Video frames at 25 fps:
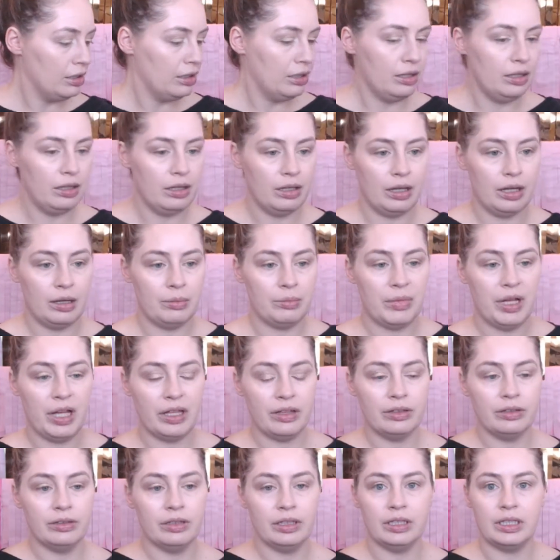
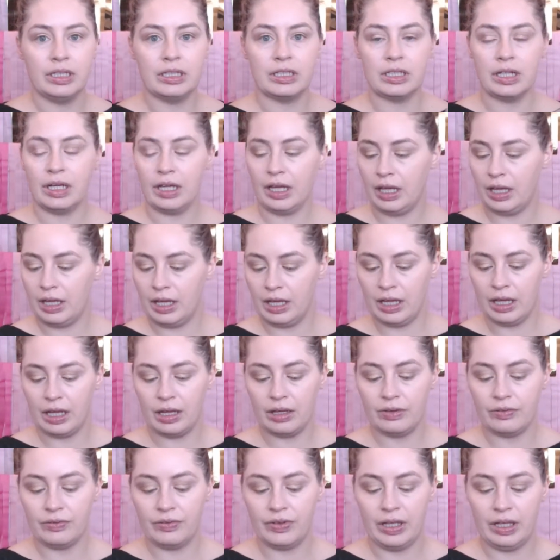Other than this, I
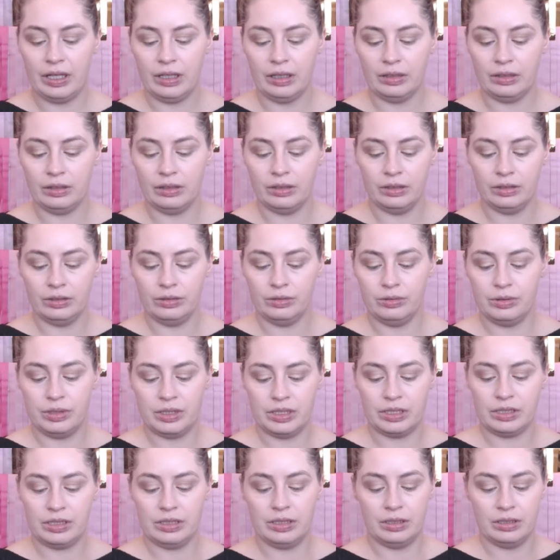have a
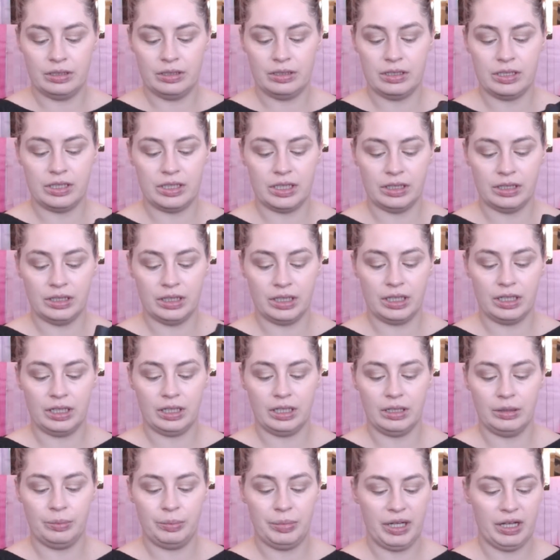loose
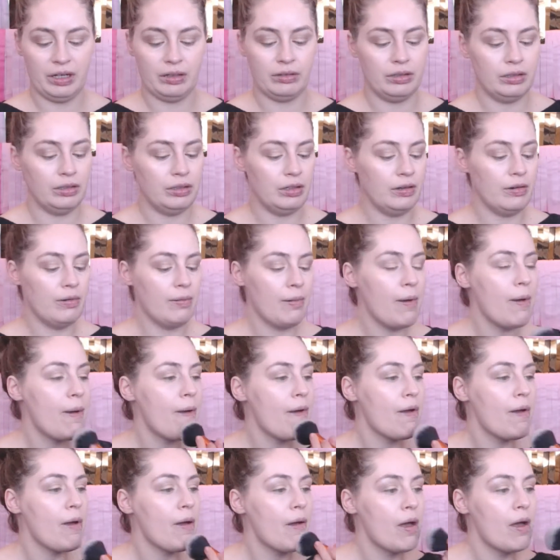silica powder,
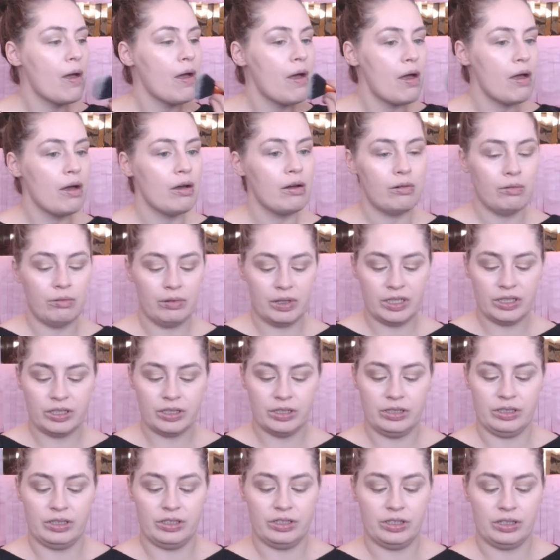which
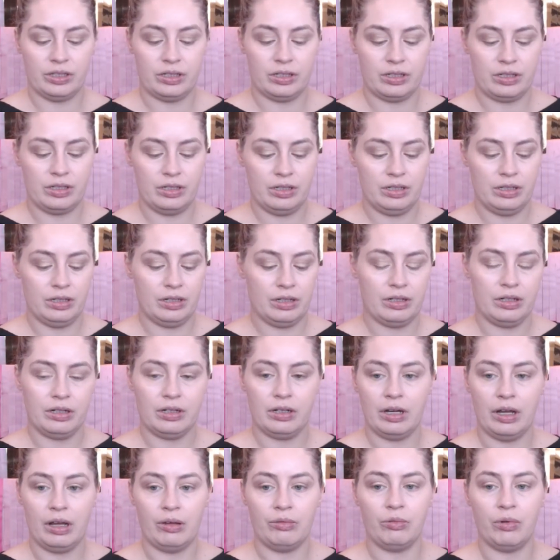is just,
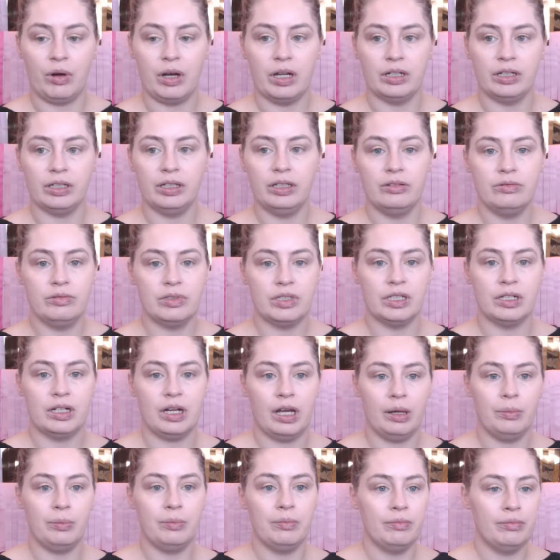I want to use it
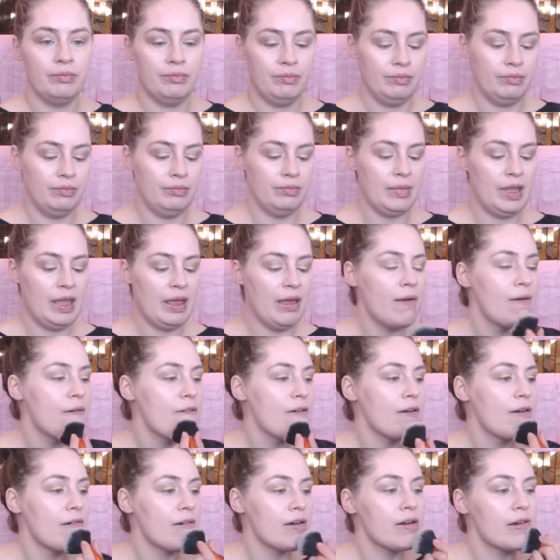up
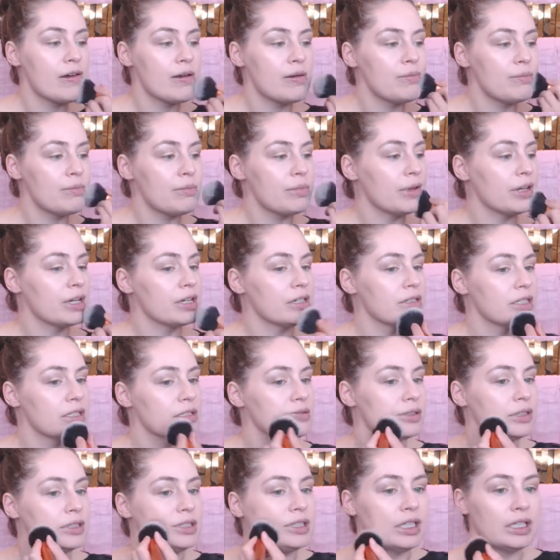because it's
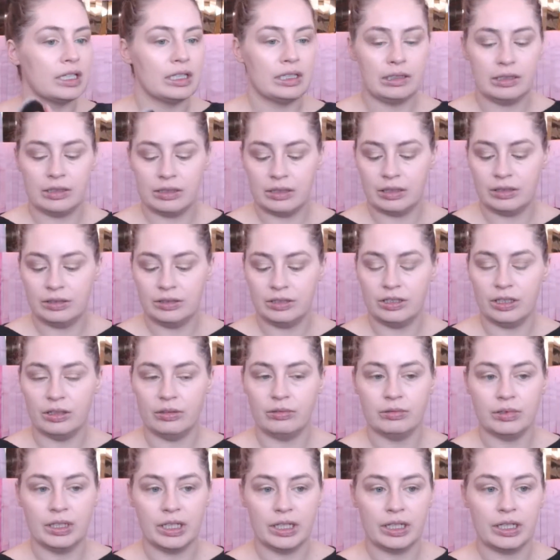ridiculous. I don't
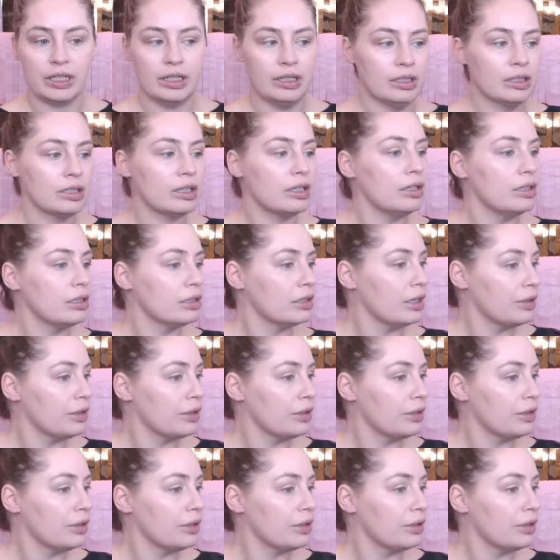like it at all.